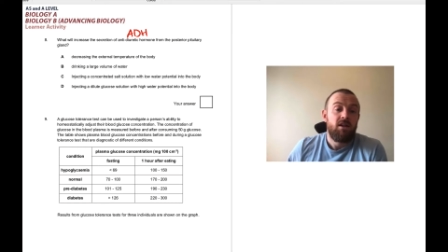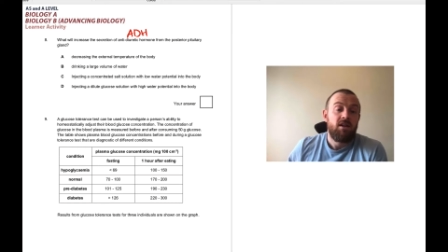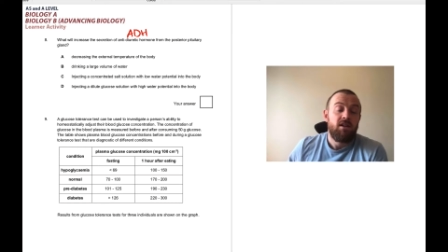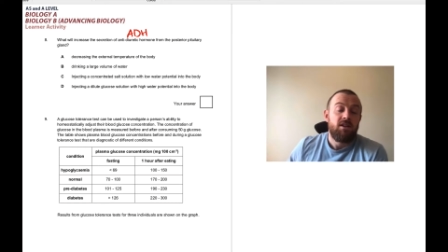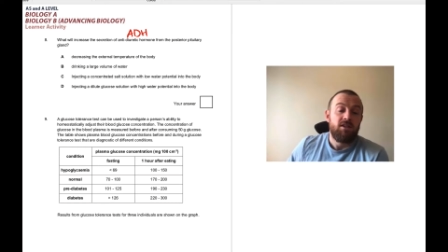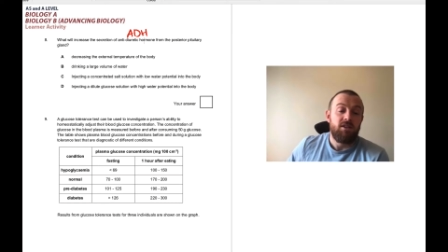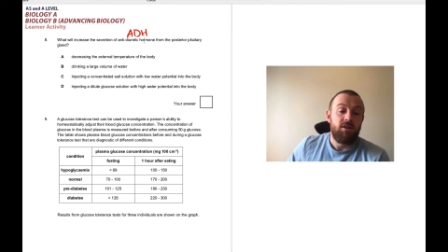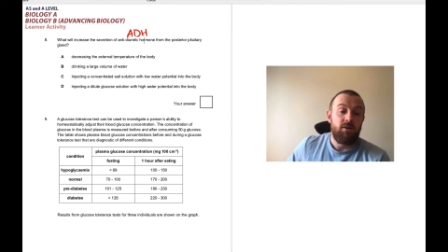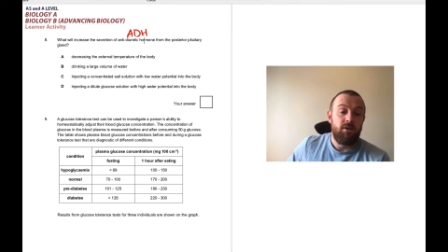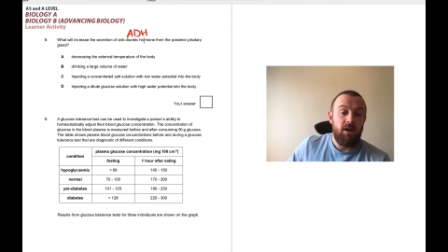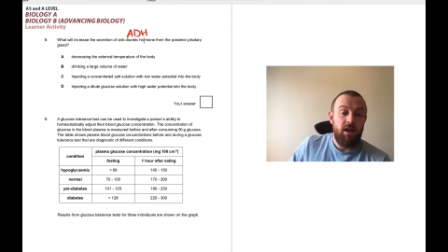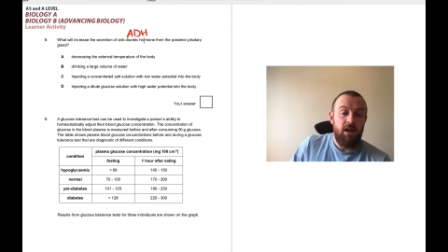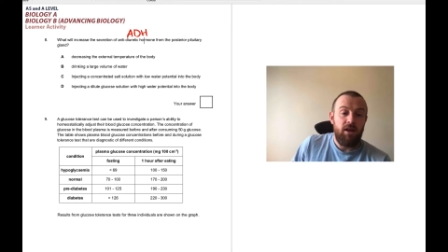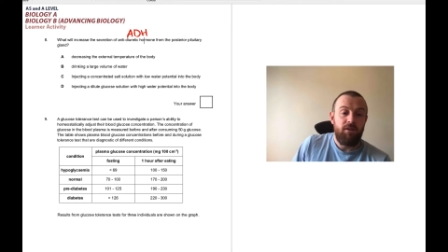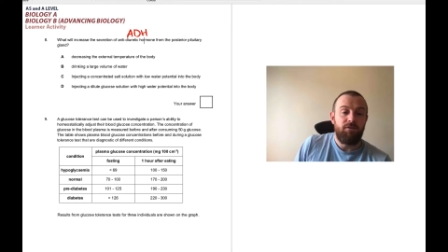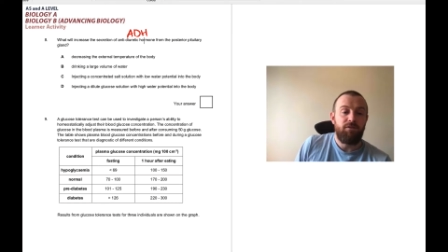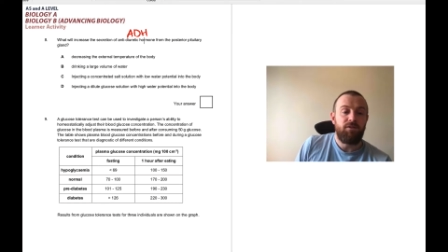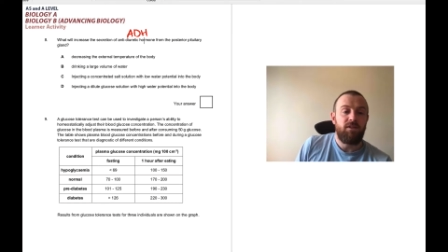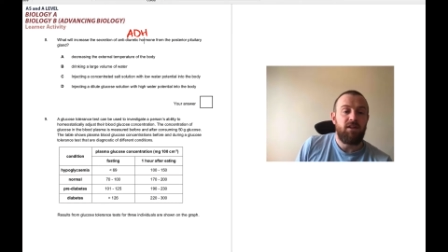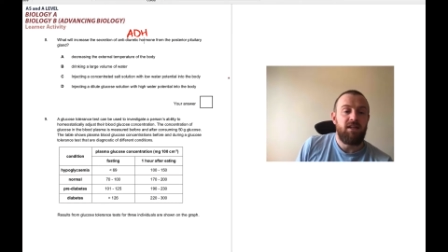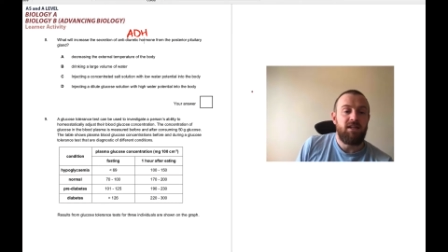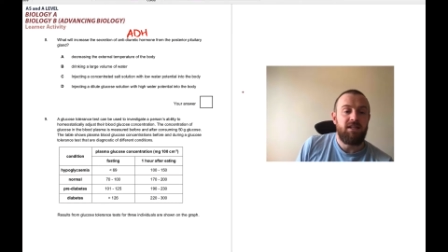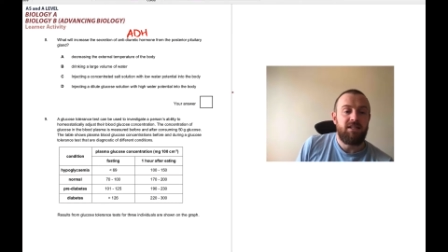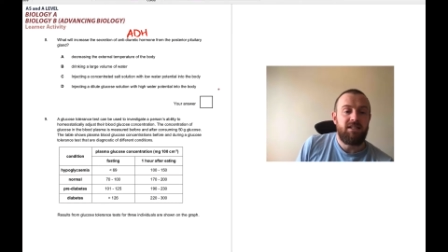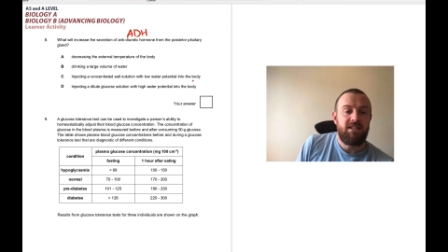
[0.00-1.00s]
So if
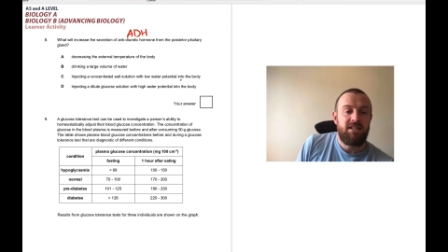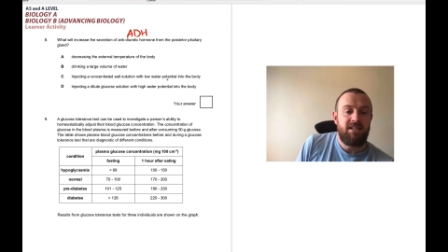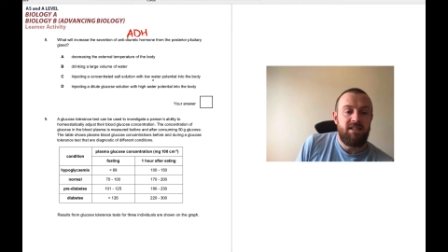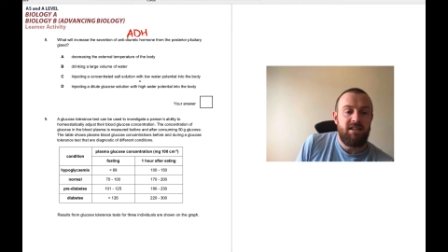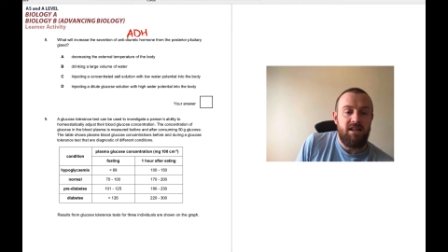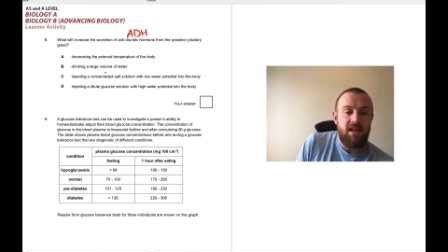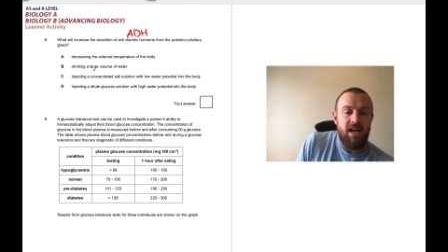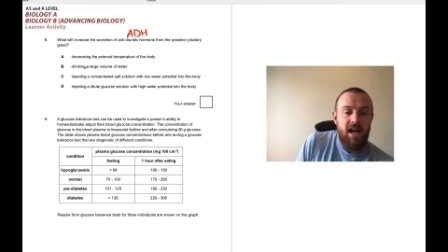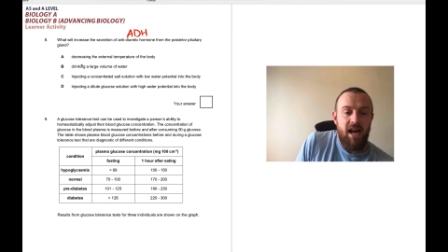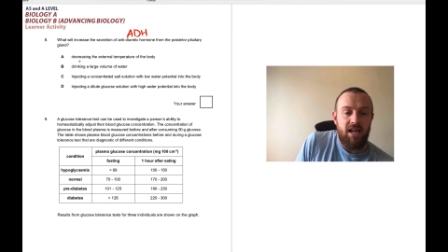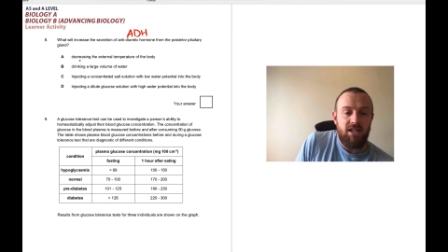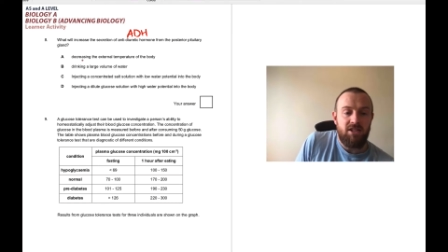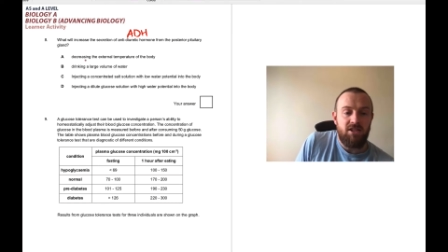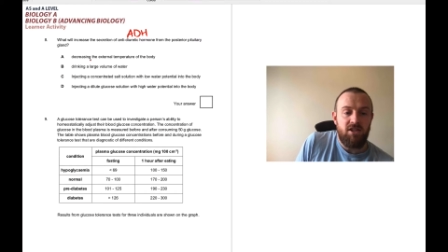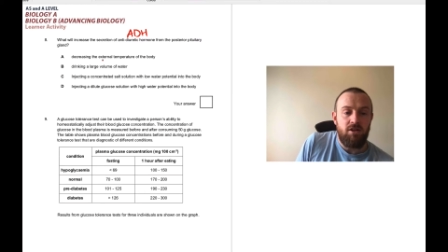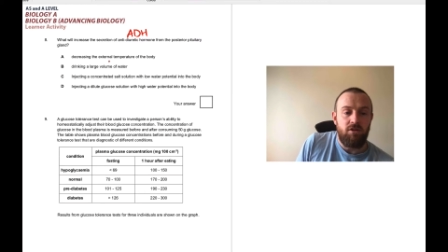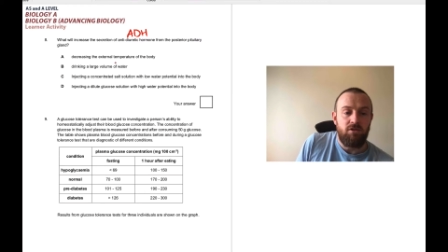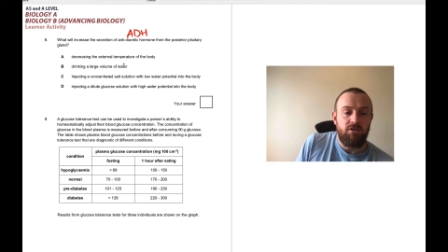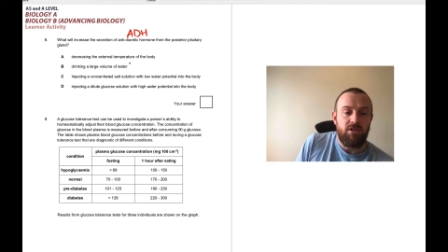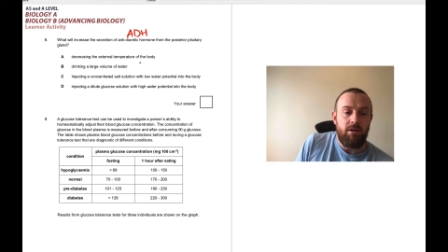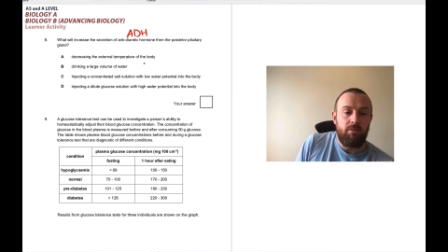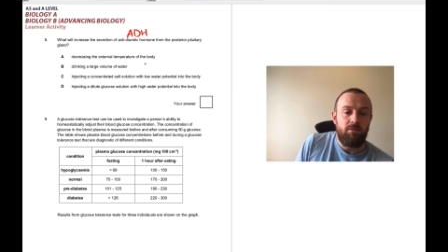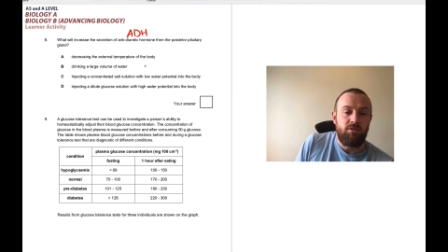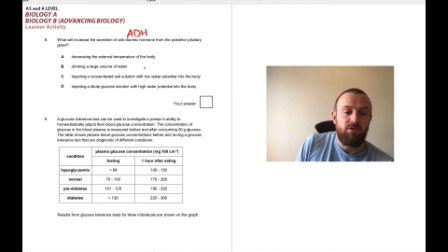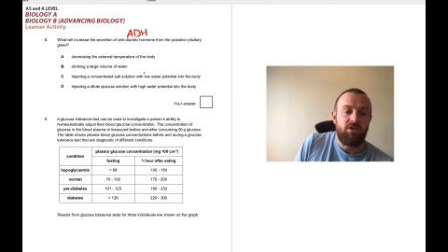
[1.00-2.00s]
the external
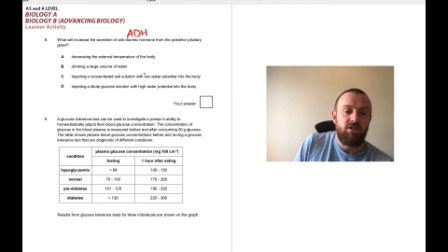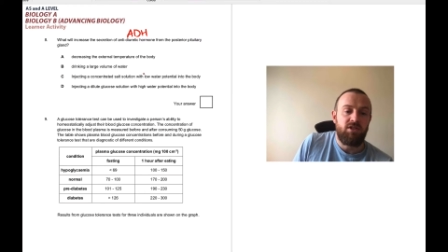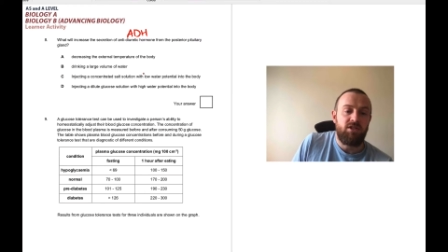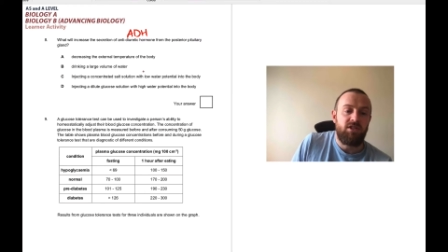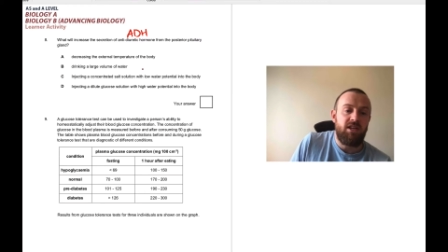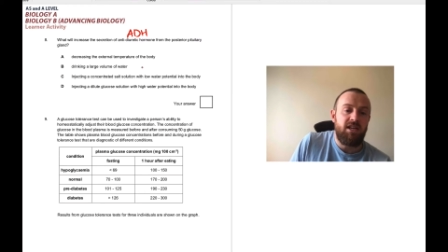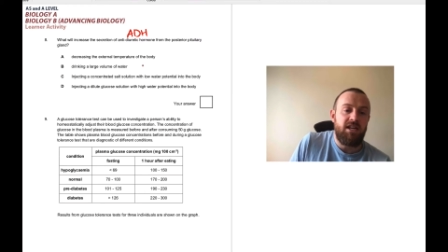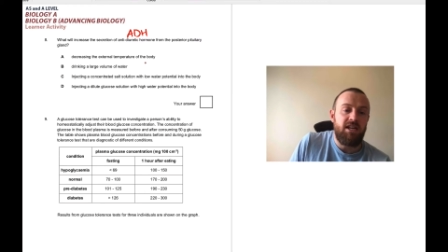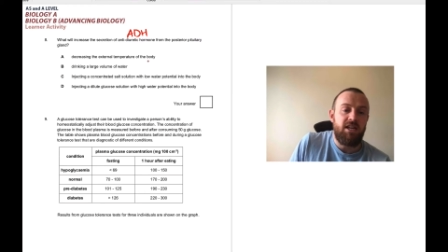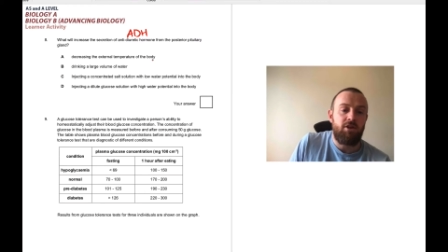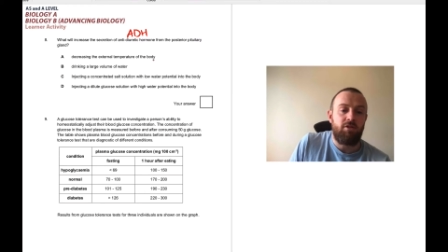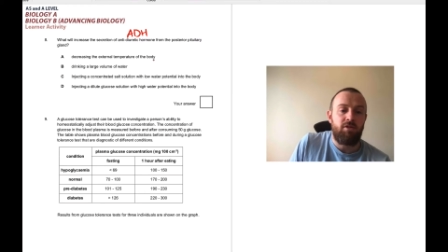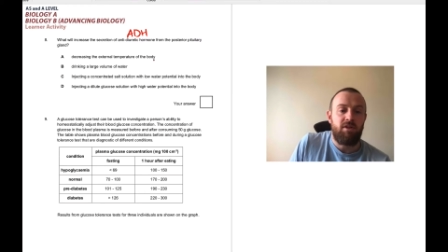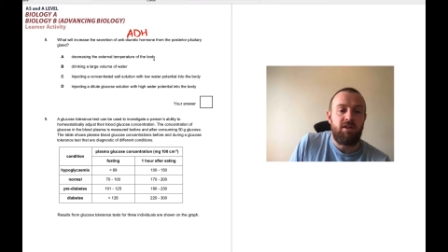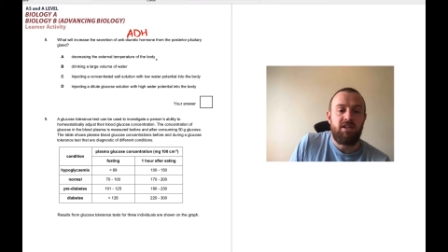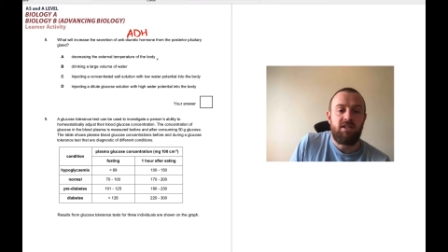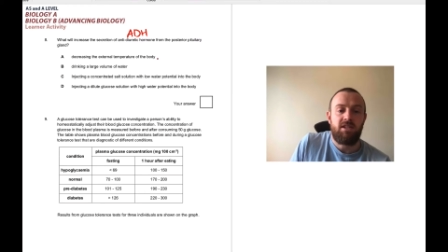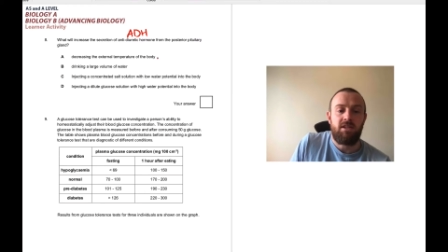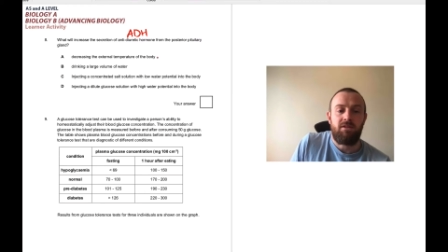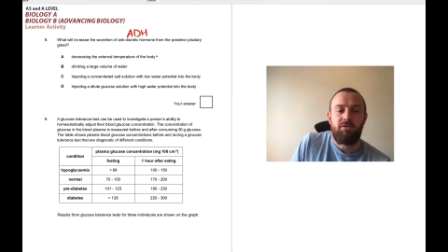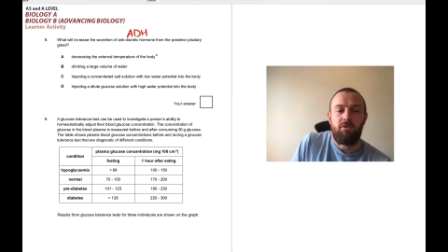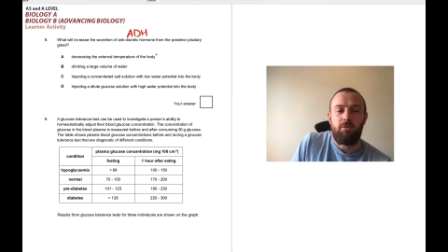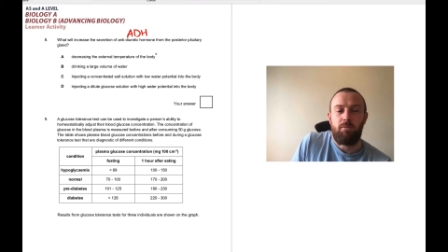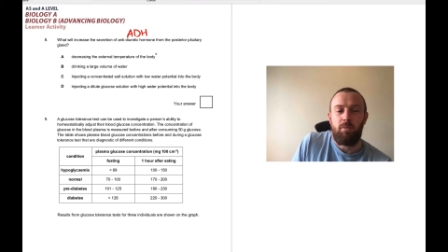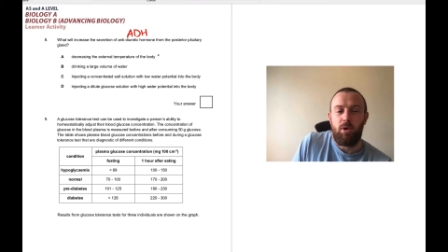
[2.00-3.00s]
temperature decreased
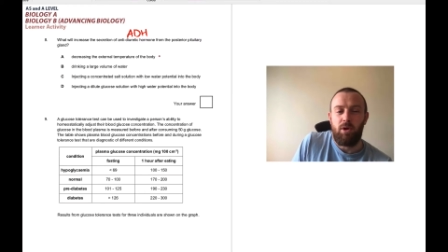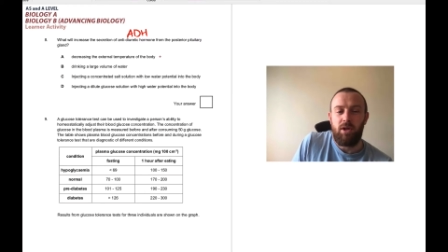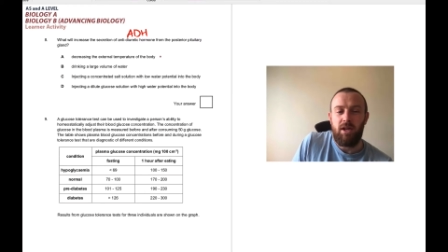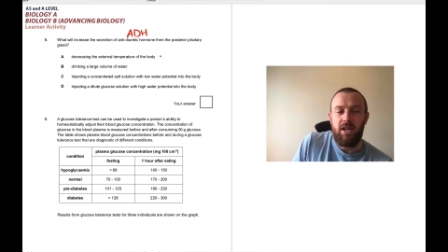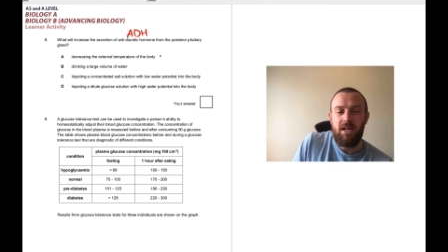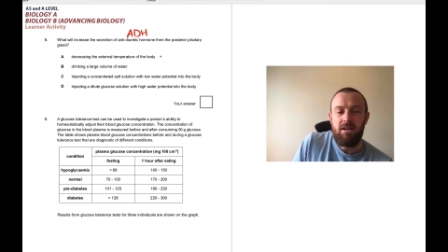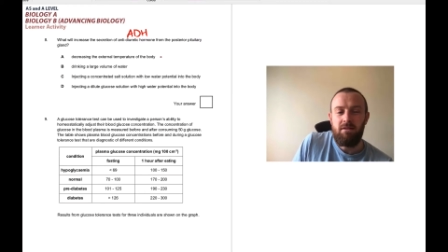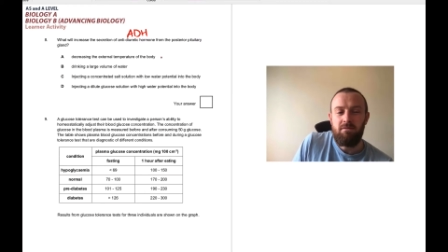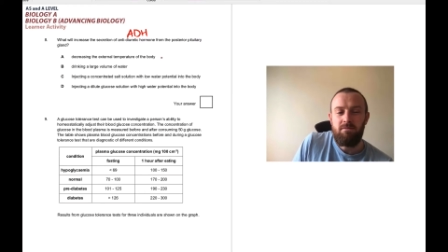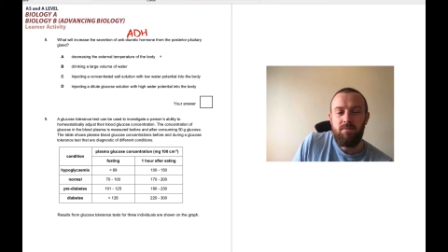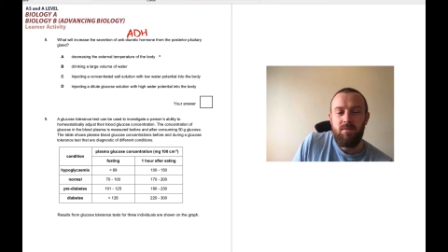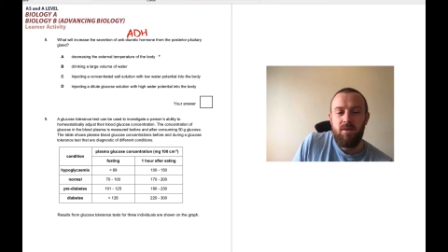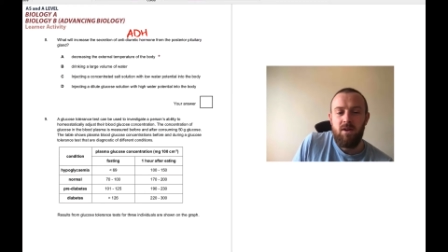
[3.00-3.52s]
of the body,